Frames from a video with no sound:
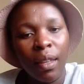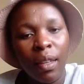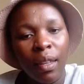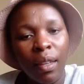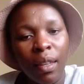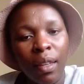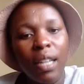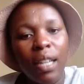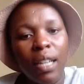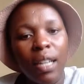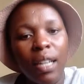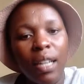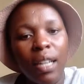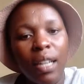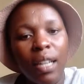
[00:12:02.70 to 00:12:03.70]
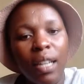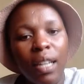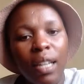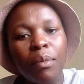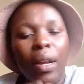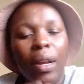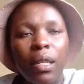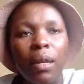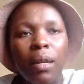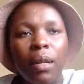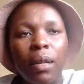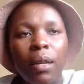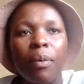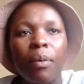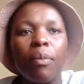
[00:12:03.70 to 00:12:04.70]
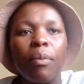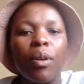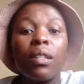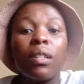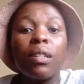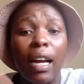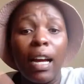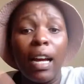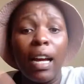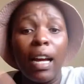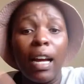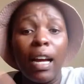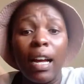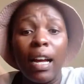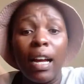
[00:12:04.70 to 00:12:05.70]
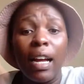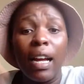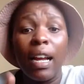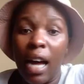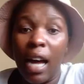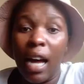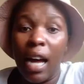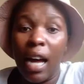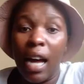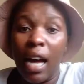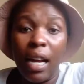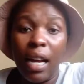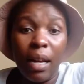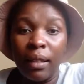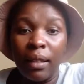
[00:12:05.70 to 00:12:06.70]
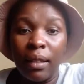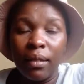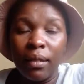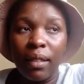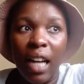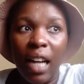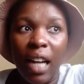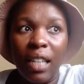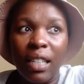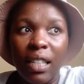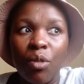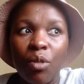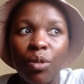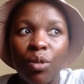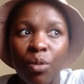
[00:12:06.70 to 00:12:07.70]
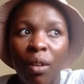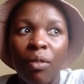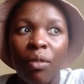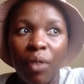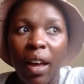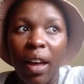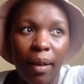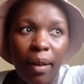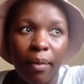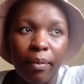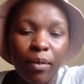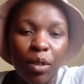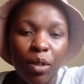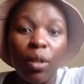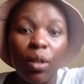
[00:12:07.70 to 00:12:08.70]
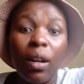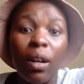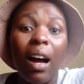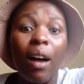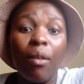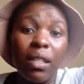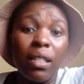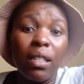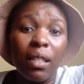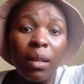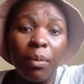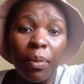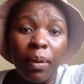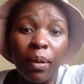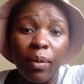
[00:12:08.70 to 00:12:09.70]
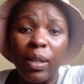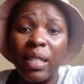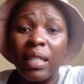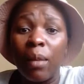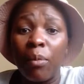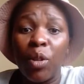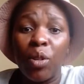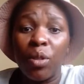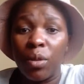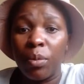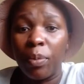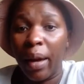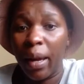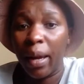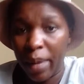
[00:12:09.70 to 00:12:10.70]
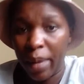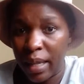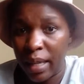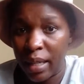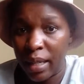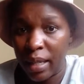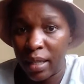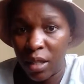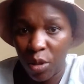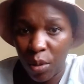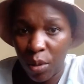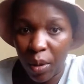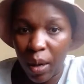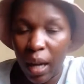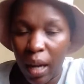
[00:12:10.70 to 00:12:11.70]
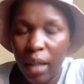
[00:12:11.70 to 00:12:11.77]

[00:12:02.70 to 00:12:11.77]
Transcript: when other people are sleeping. Because recently I made a sale at around 12 a.m. So I was asleep when someone was buying my digital product.